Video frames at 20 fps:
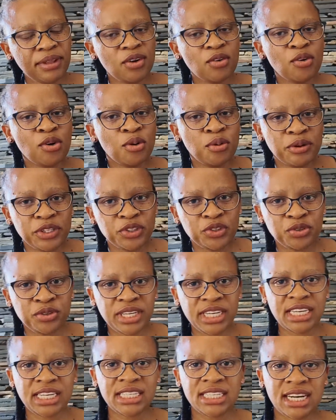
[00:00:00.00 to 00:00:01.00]
go into
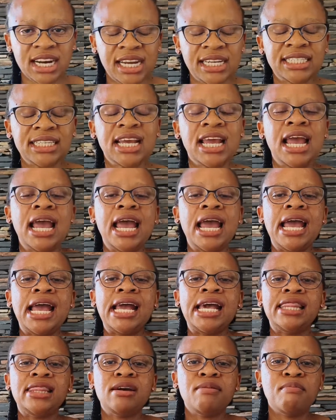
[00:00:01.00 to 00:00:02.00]
it, right?
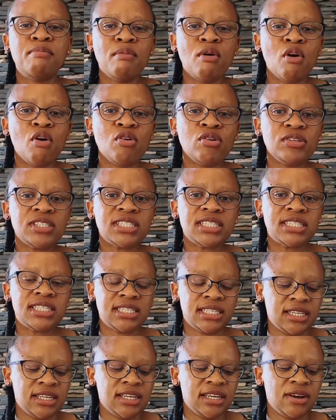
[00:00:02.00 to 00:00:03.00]
The most
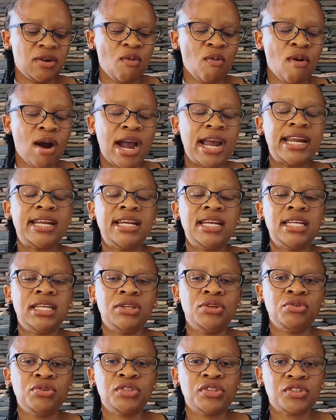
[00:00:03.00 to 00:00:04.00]
widely
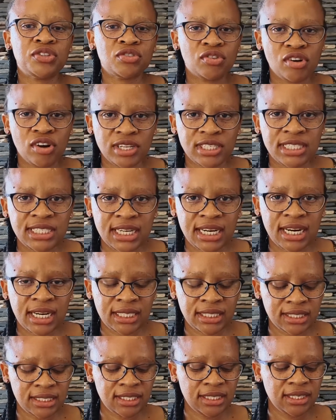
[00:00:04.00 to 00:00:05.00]
used
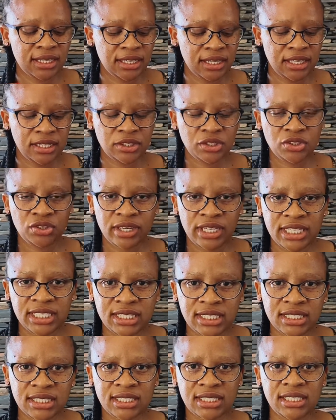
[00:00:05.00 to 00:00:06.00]
contract is your
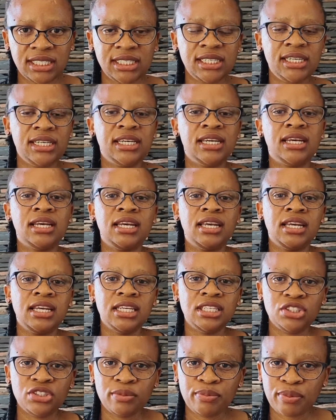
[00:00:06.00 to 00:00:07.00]
ECC,
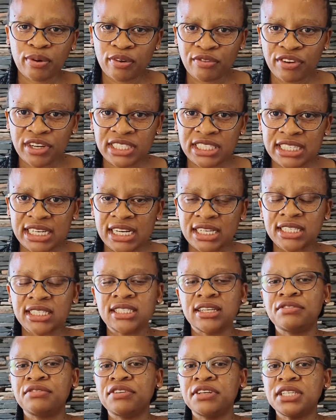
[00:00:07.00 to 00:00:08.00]
it's your professional
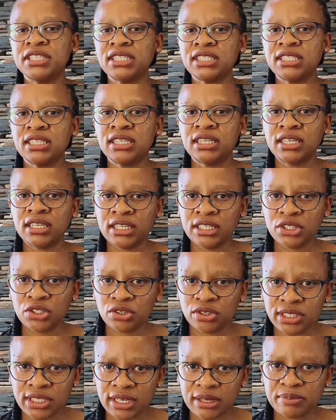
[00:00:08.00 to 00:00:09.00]
service, it's
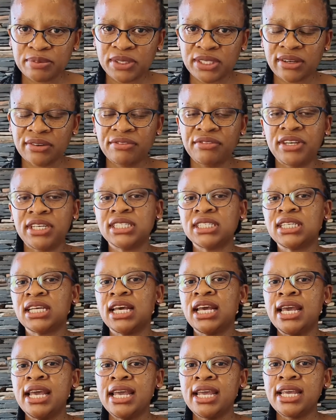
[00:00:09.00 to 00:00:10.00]
your term service,
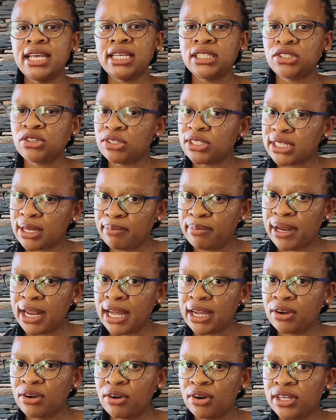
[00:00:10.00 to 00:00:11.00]
it's your
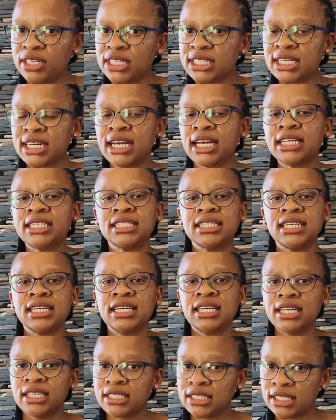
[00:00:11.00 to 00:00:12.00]
supply contract,
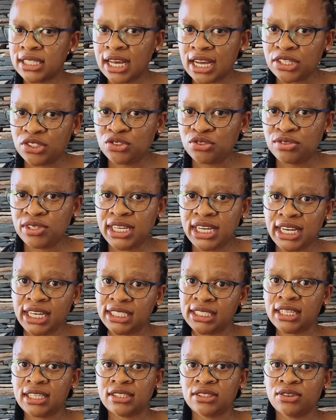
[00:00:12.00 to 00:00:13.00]
it's the
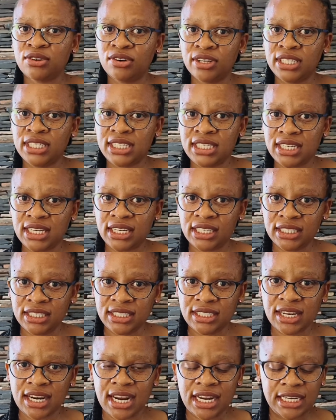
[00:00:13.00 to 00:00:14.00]
adjudicator's
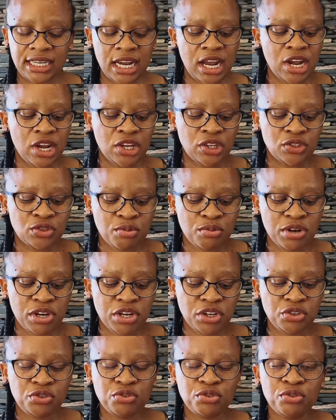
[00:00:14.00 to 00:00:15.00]
contract, right? So we
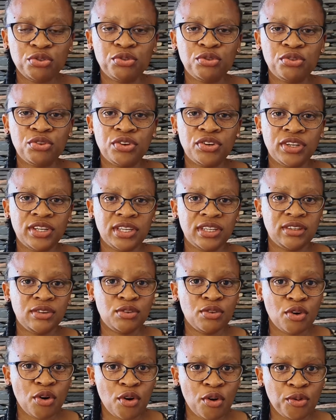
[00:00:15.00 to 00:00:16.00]
need to
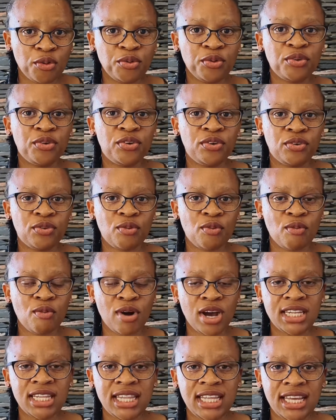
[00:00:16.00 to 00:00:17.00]
know
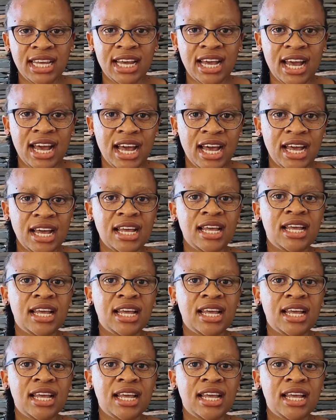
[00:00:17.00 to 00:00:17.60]
what they are,